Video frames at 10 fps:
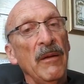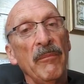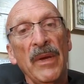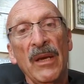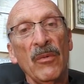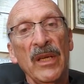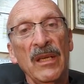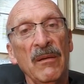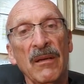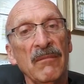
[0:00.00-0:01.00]
May
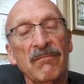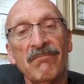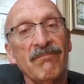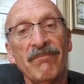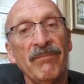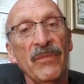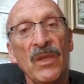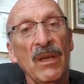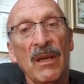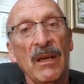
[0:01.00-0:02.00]
we
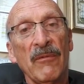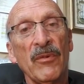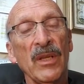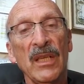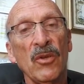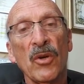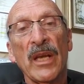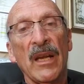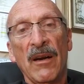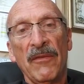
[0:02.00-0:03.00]
really look
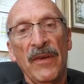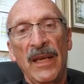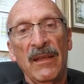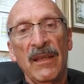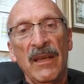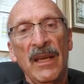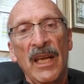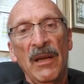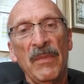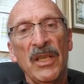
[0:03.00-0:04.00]
at our faith
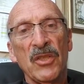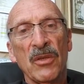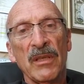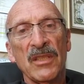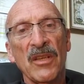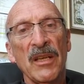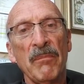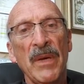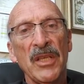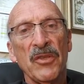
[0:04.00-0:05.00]
and make sure it's not
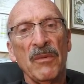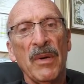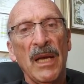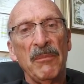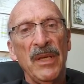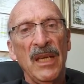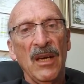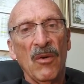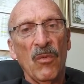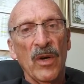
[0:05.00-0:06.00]
measured by being
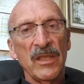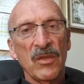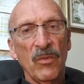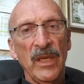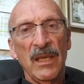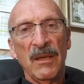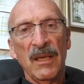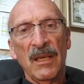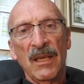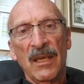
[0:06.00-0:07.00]
a once-a-week
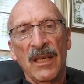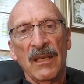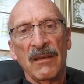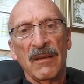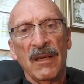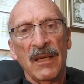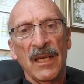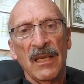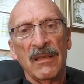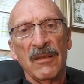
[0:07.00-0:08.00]

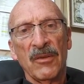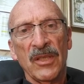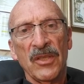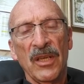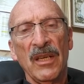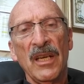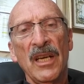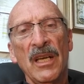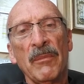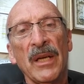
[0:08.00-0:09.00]
Catholic Christian,
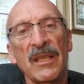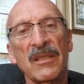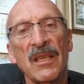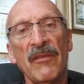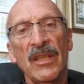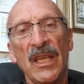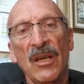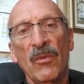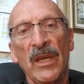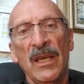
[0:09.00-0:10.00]
but a
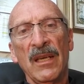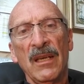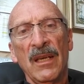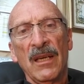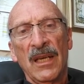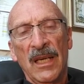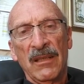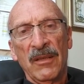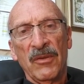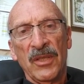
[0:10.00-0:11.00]
7-day-a-week
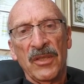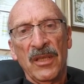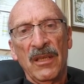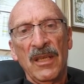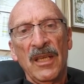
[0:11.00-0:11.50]
Catholic Christian.